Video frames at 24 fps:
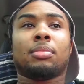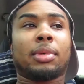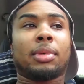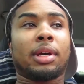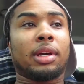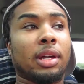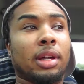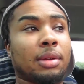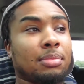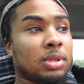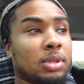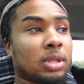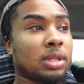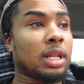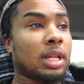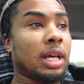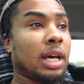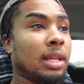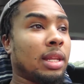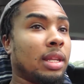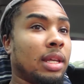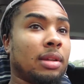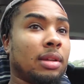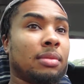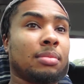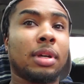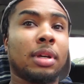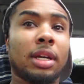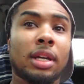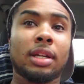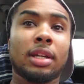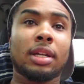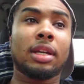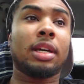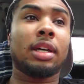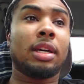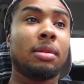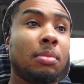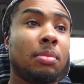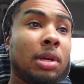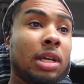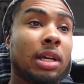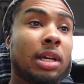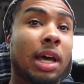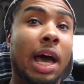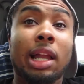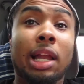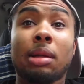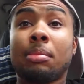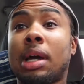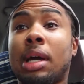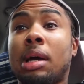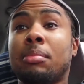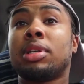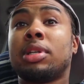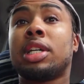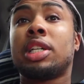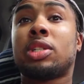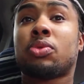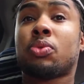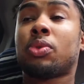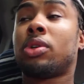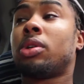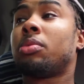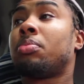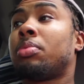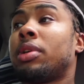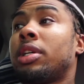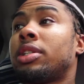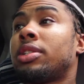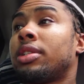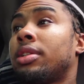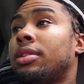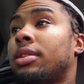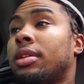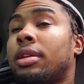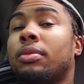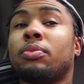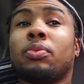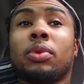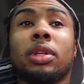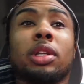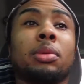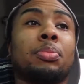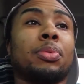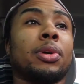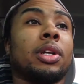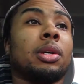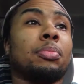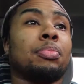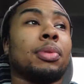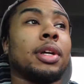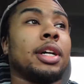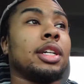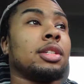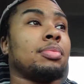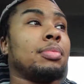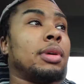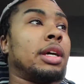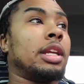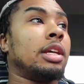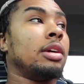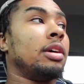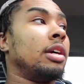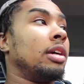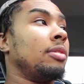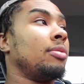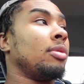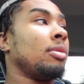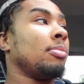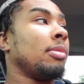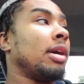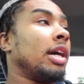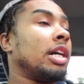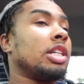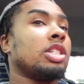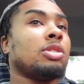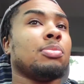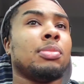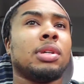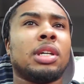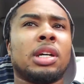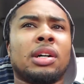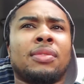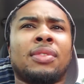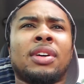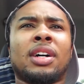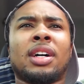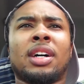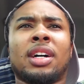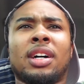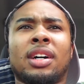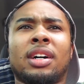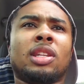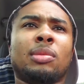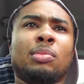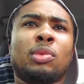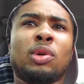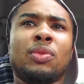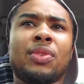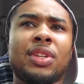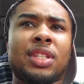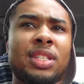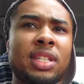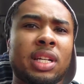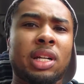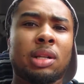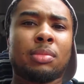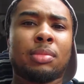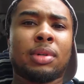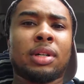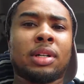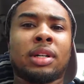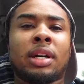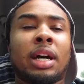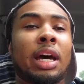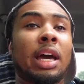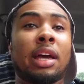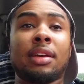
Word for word: Man, I'm just glad that, man. Alabama, it's a really pretty place, man. It reminds me of the movie Selma. I